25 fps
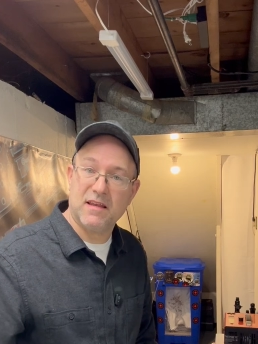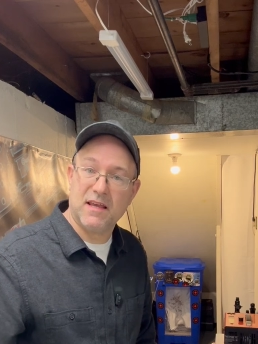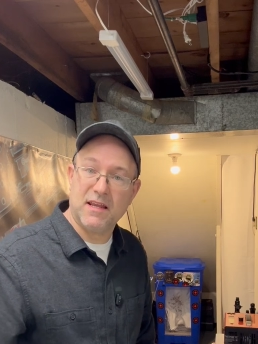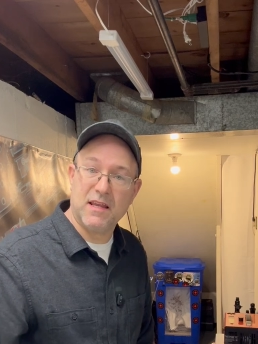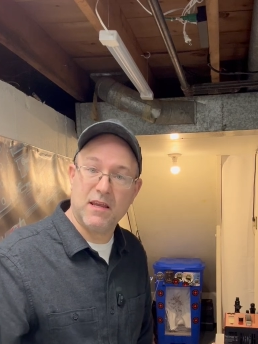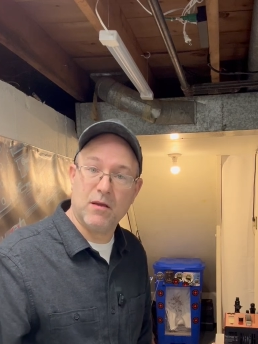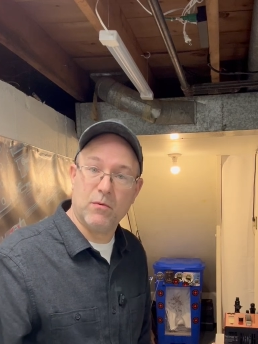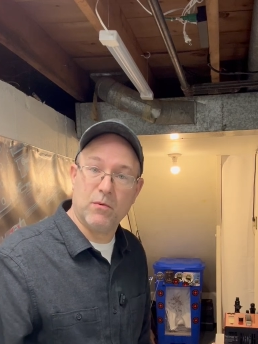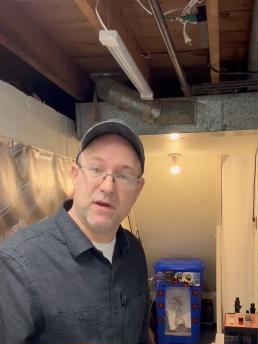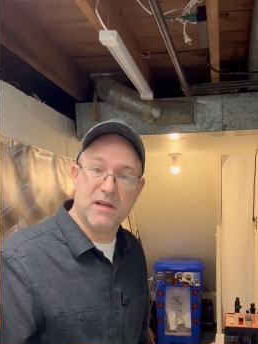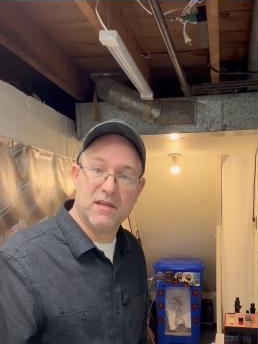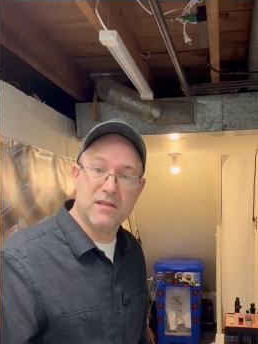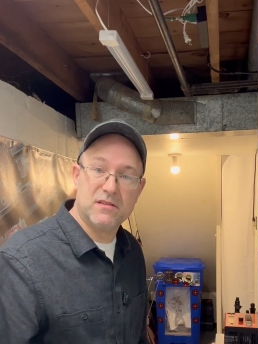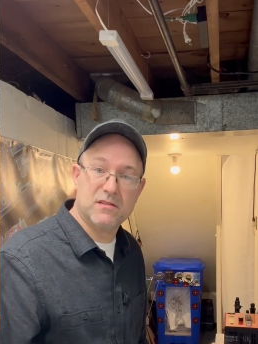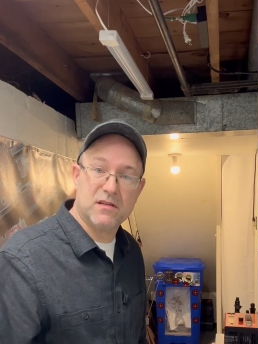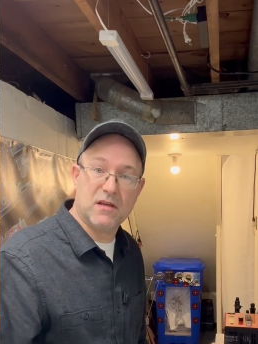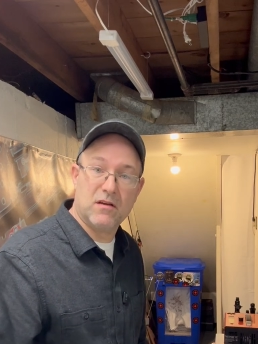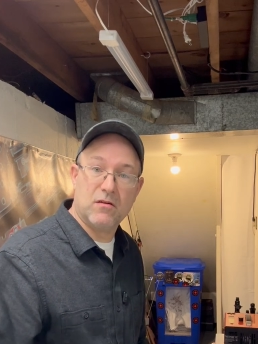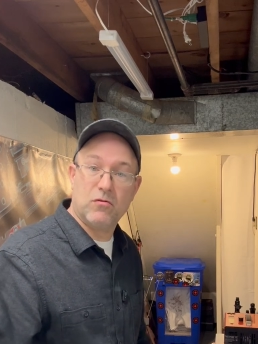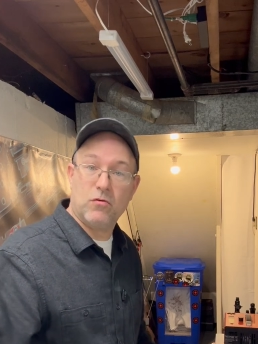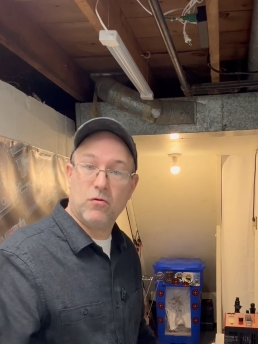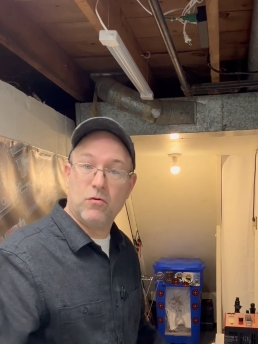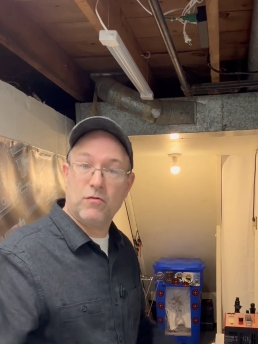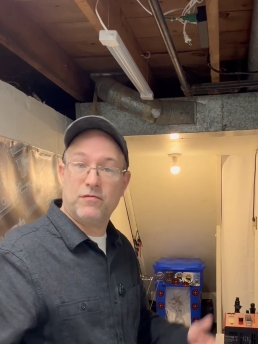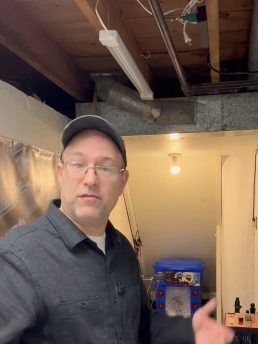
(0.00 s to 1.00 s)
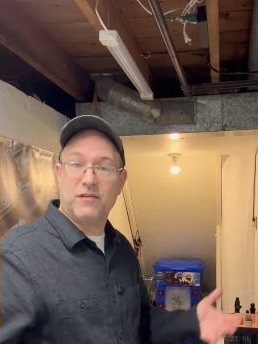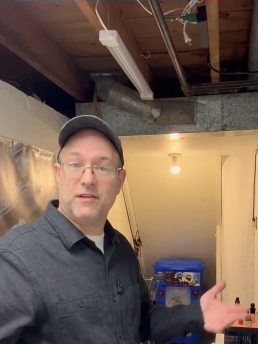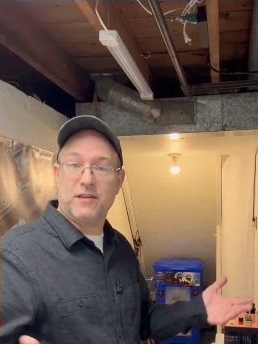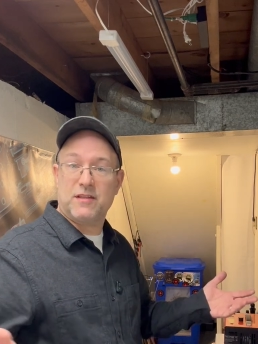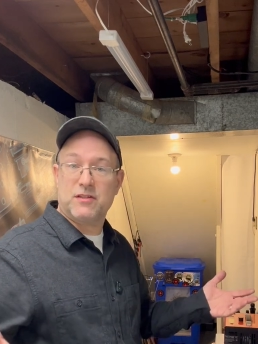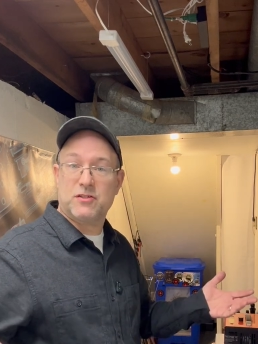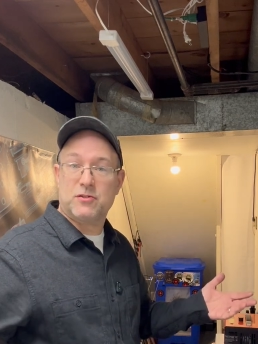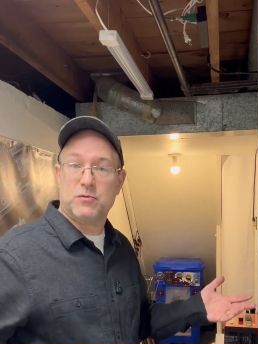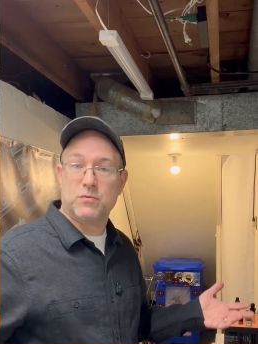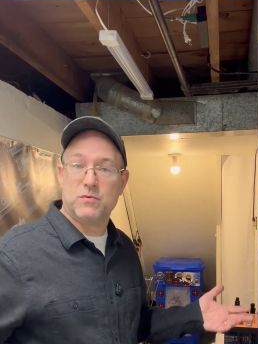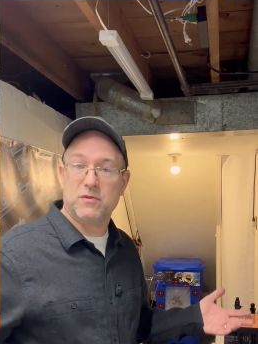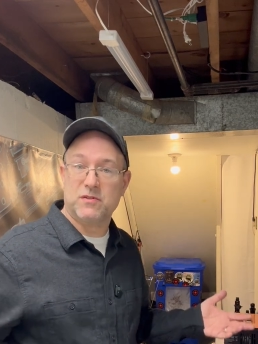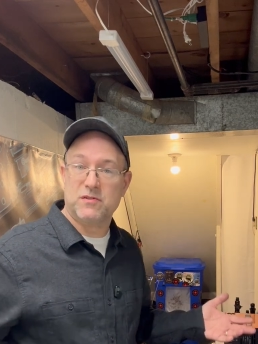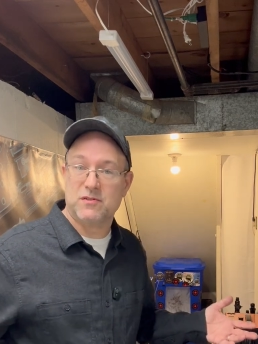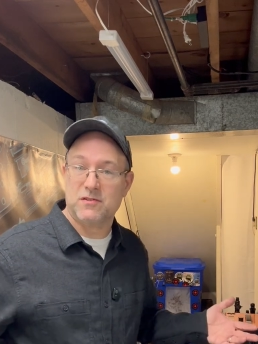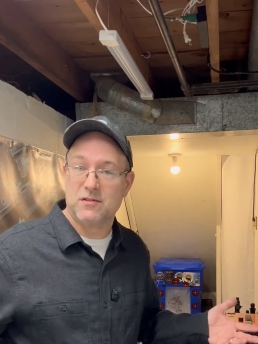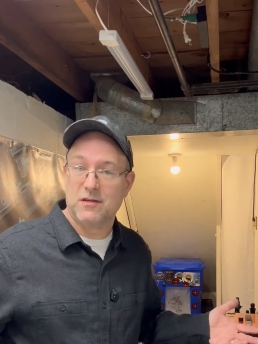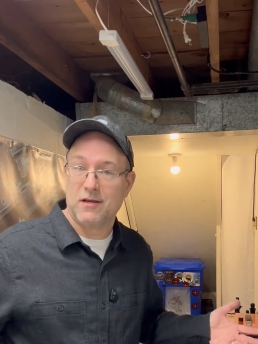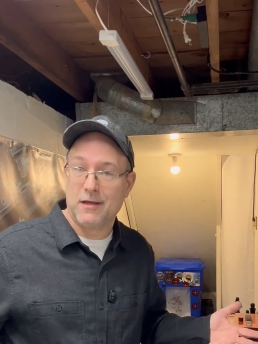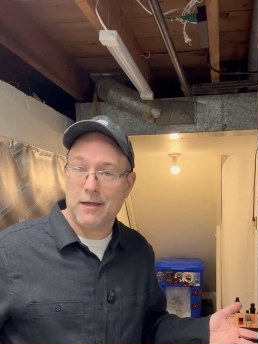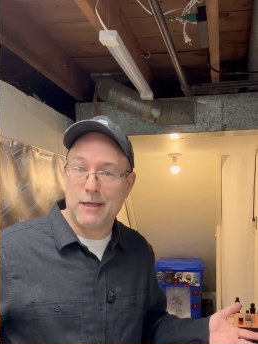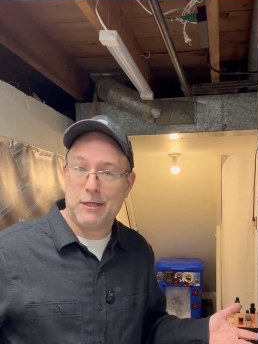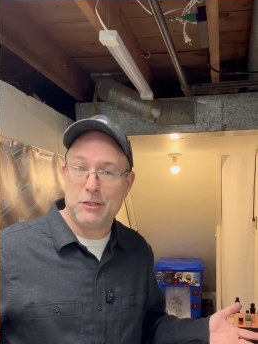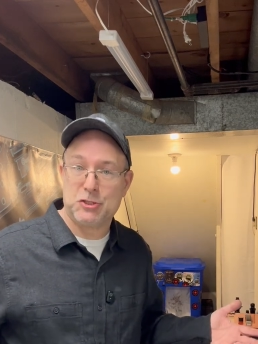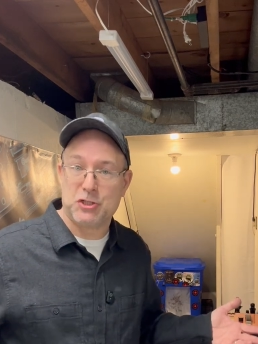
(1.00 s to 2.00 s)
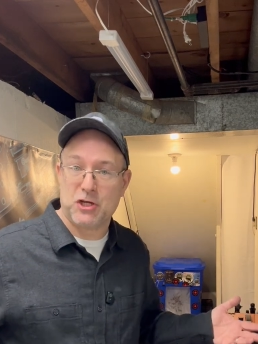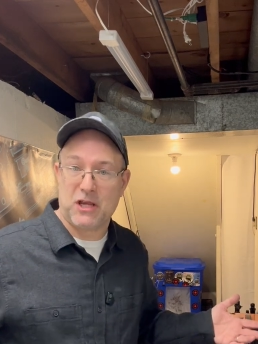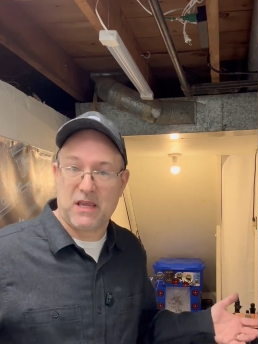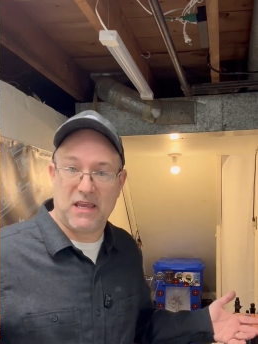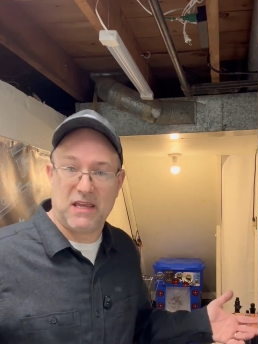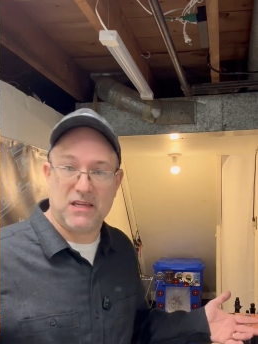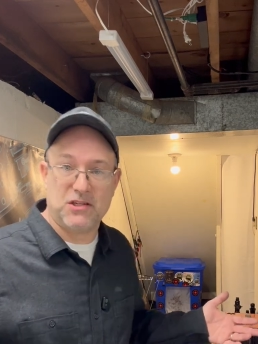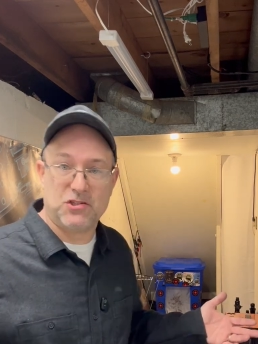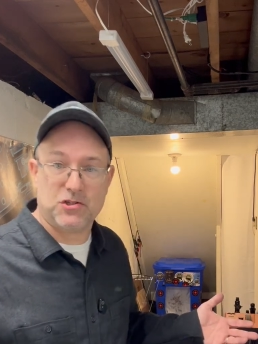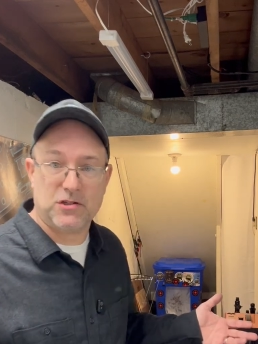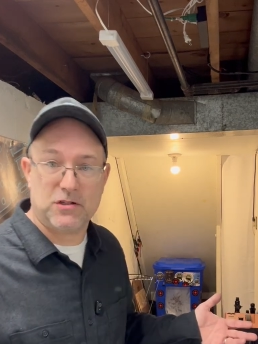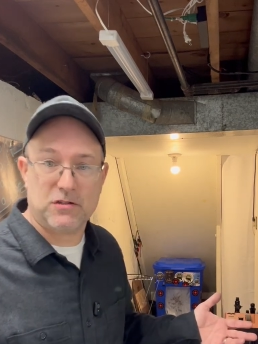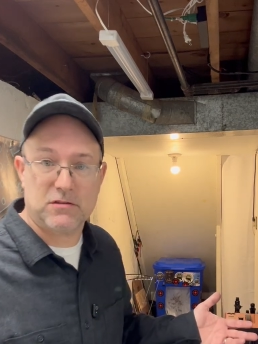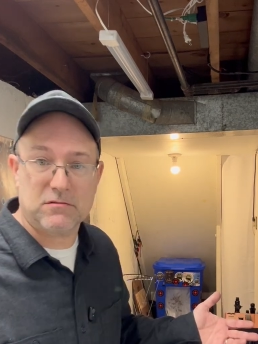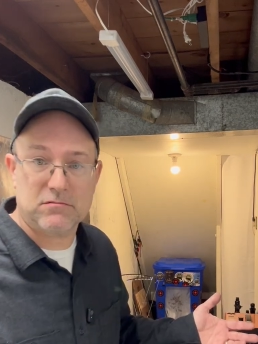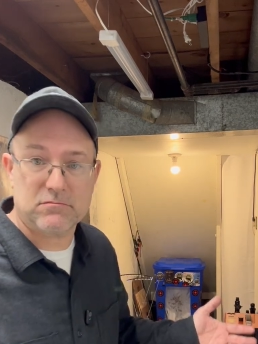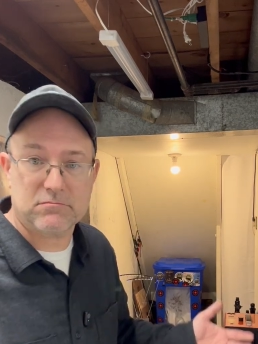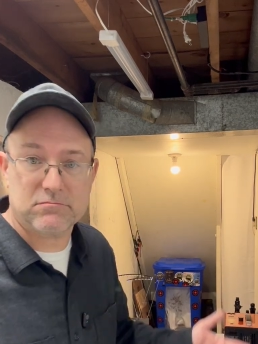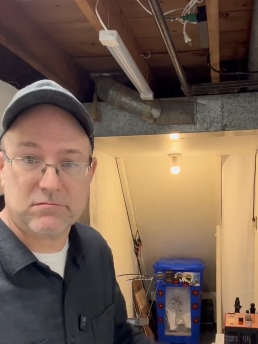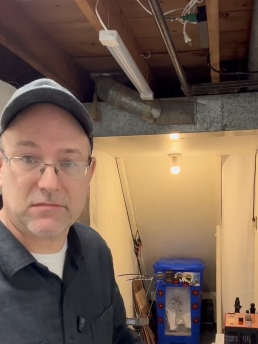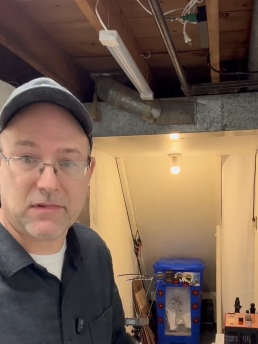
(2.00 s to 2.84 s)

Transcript: Anyways, hopefully this was educational